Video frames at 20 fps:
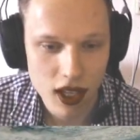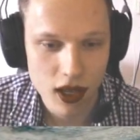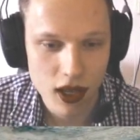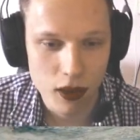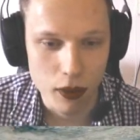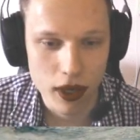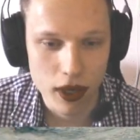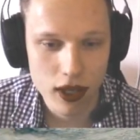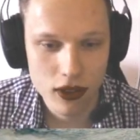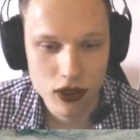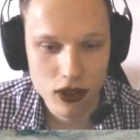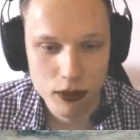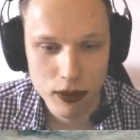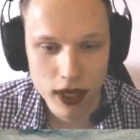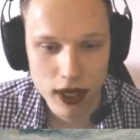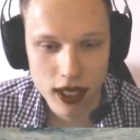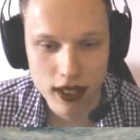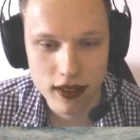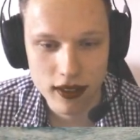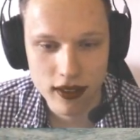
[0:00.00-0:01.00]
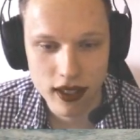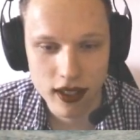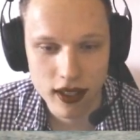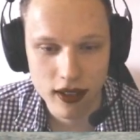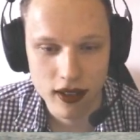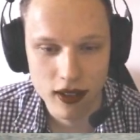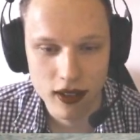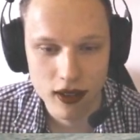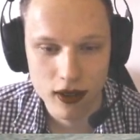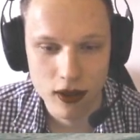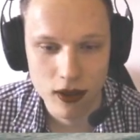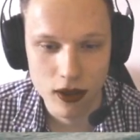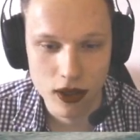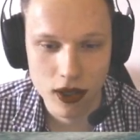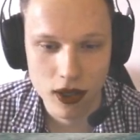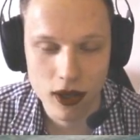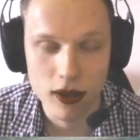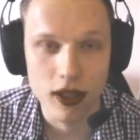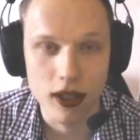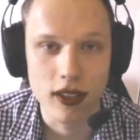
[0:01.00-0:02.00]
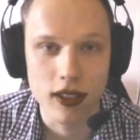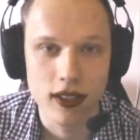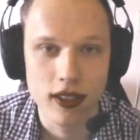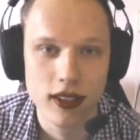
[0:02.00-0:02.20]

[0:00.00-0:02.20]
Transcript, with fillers: Why don't you play in Ding or Gohard?